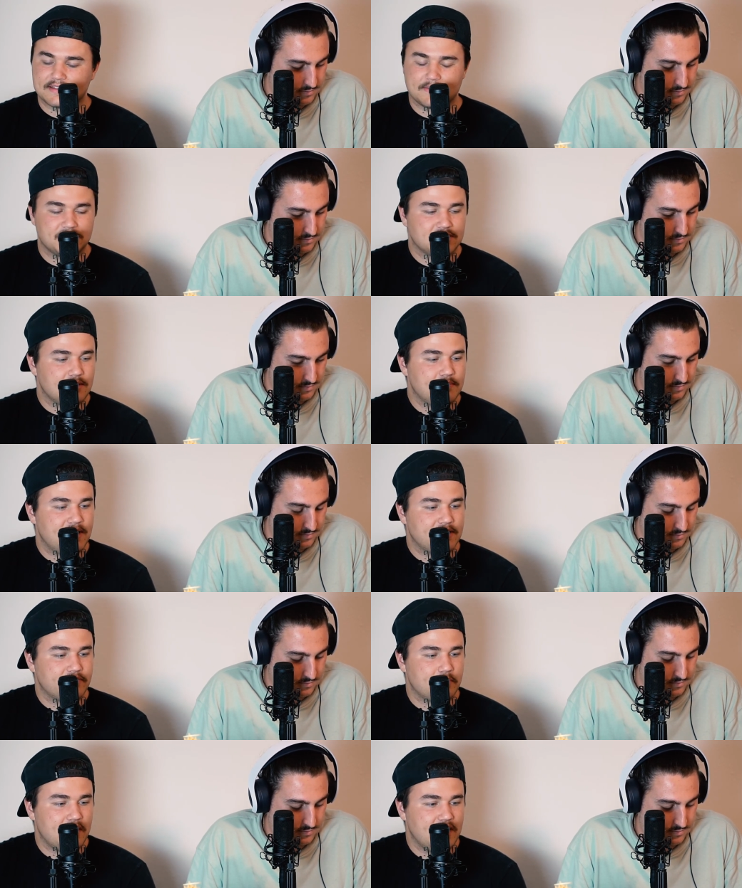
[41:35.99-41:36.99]
Speaker 1: on someone to come
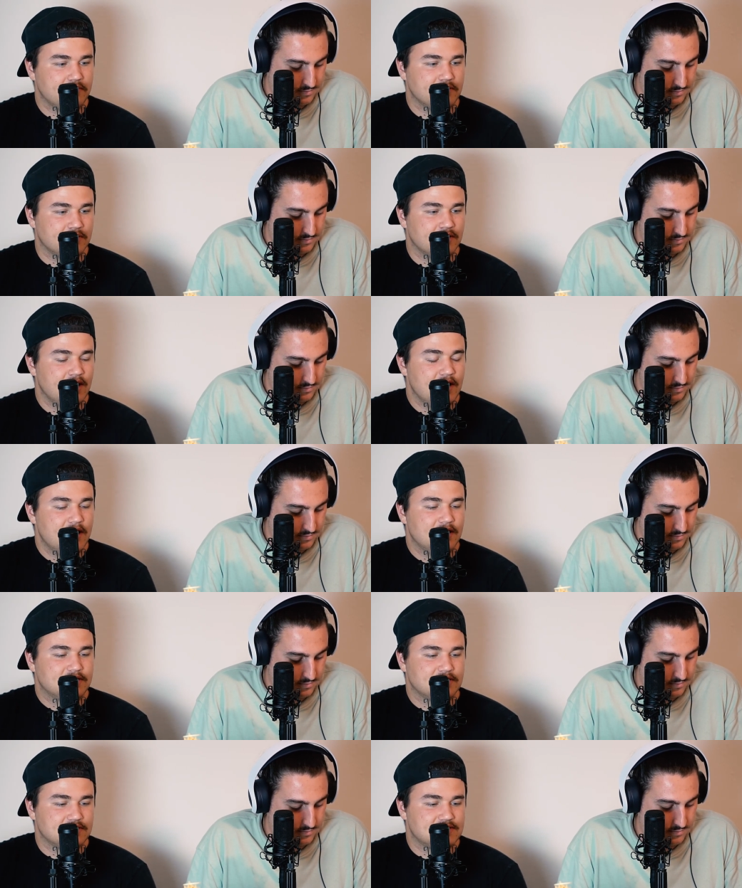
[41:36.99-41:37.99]
back from heaven
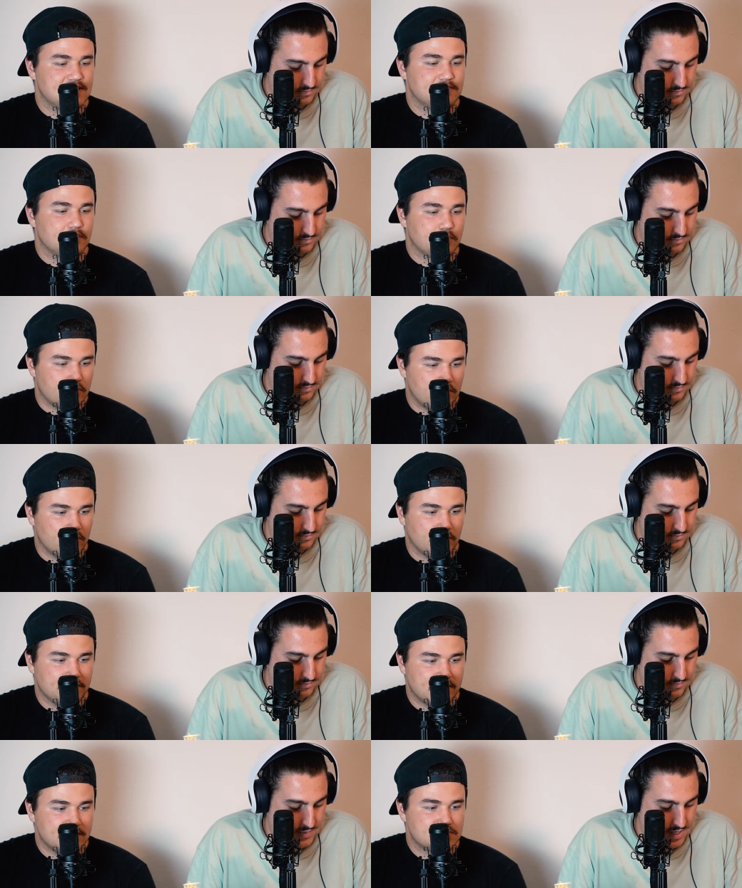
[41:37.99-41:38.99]
to save the
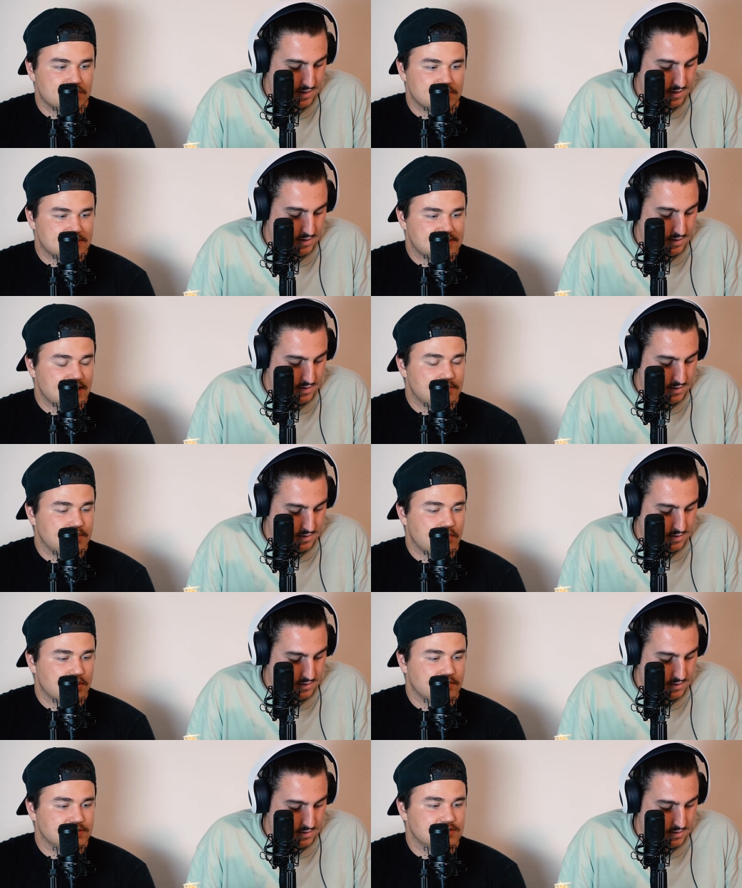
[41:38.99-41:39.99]
world, and it should instead be
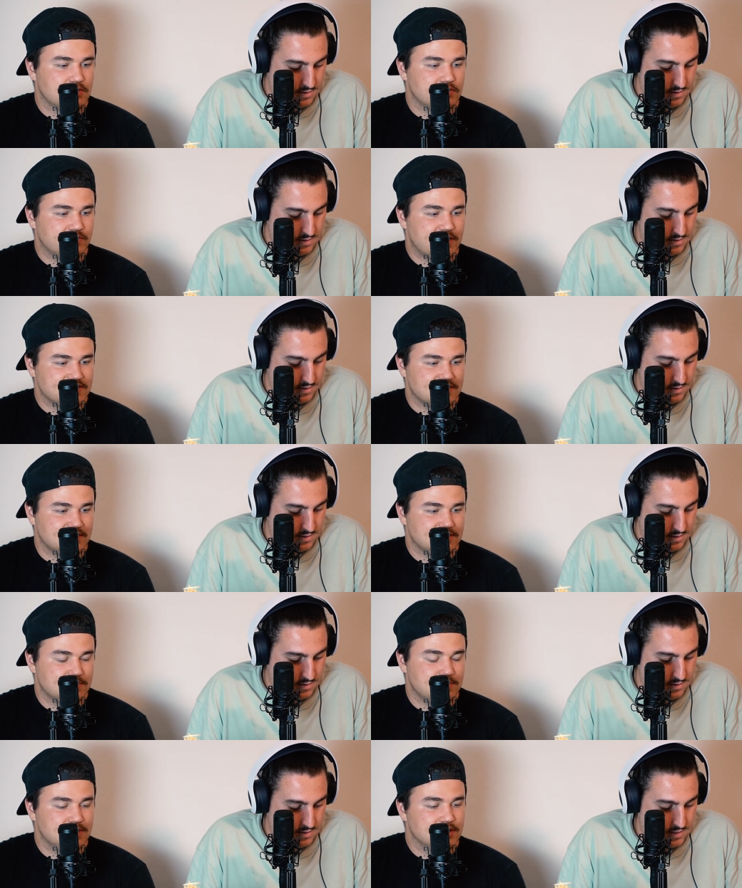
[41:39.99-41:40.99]
one of its own
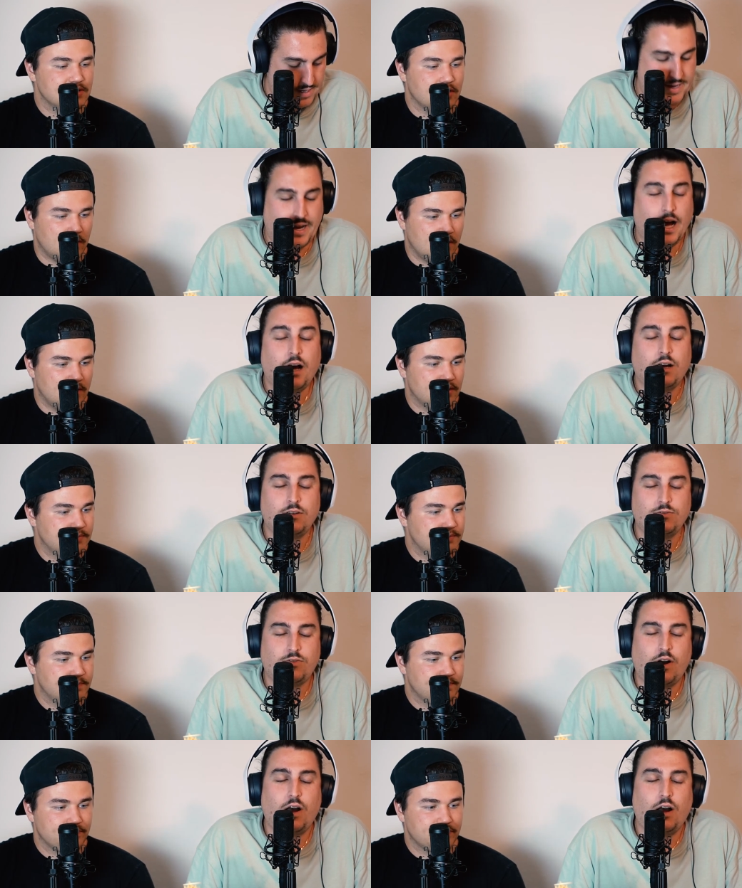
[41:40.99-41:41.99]
residents, being Gohan. How
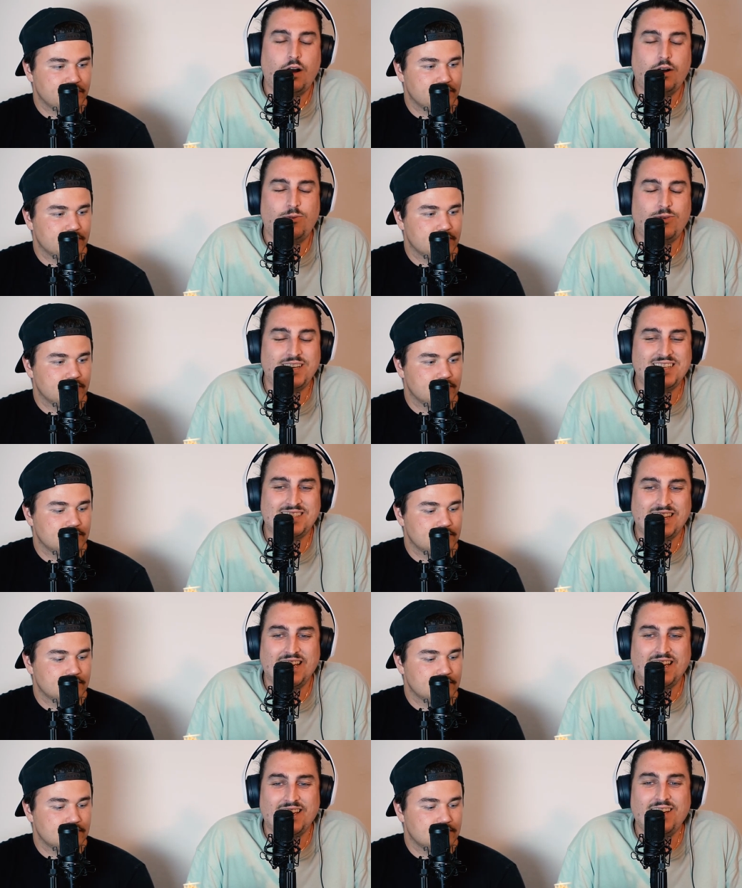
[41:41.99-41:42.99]
Speaker 2: far is
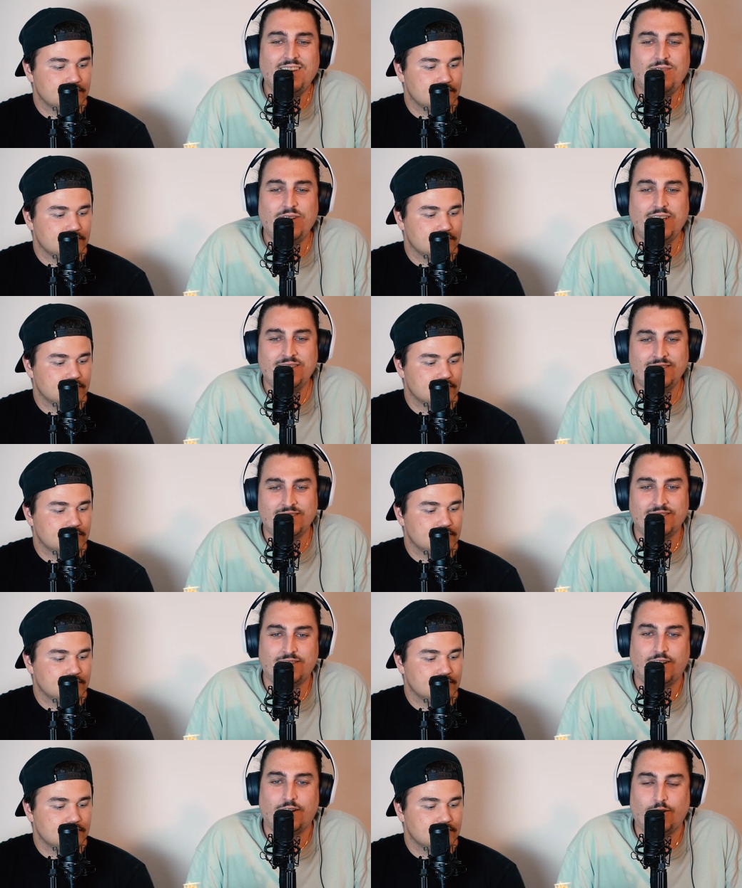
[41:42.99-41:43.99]
heaven?
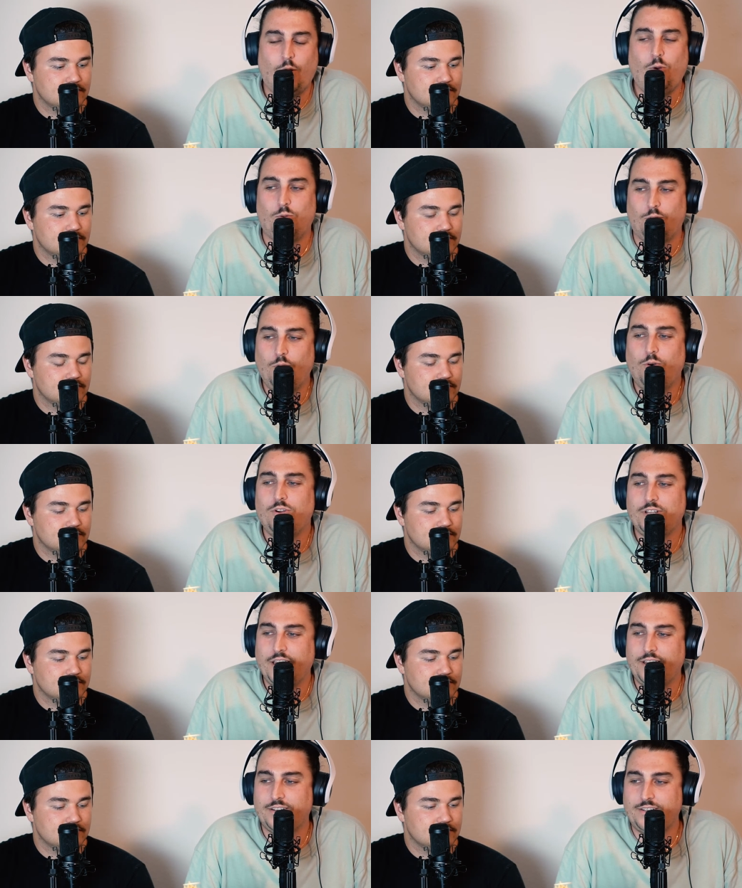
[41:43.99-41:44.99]
Oh
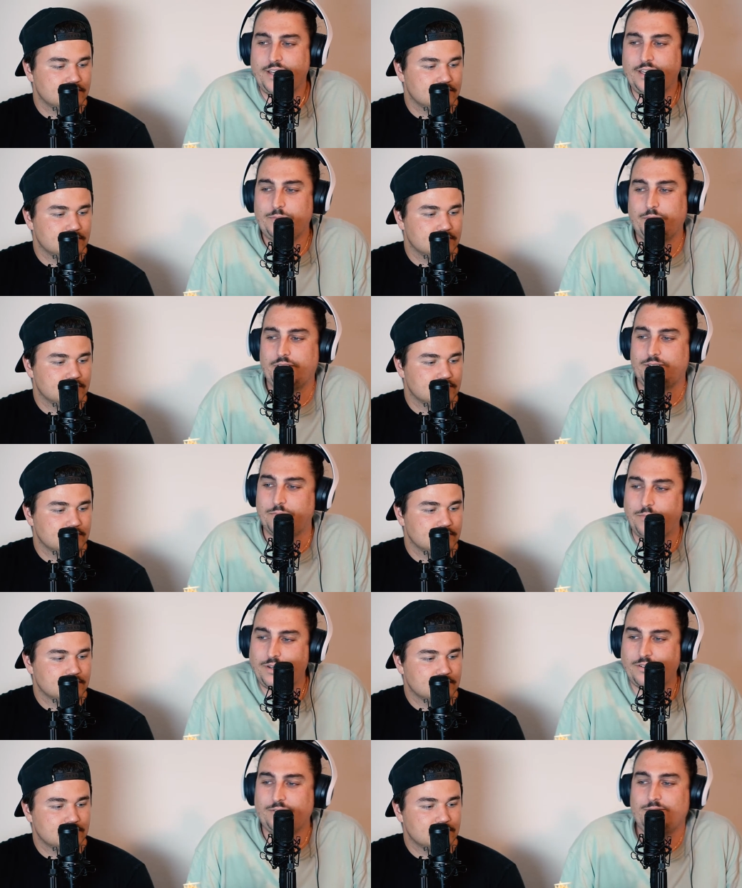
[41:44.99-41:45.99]
Lord, can you take me?
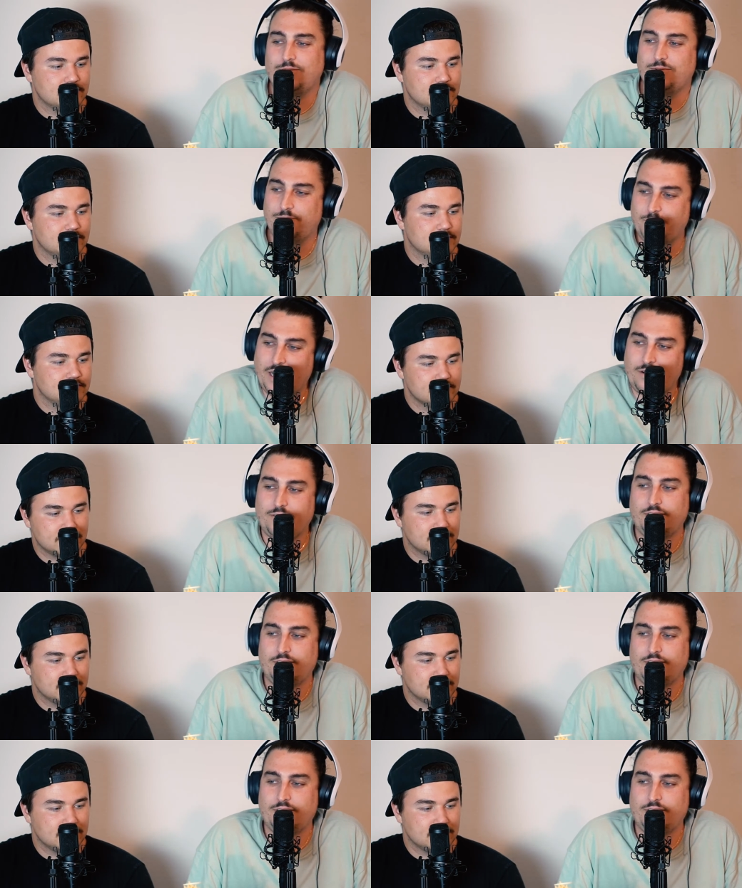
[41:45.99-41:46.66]
Heaven,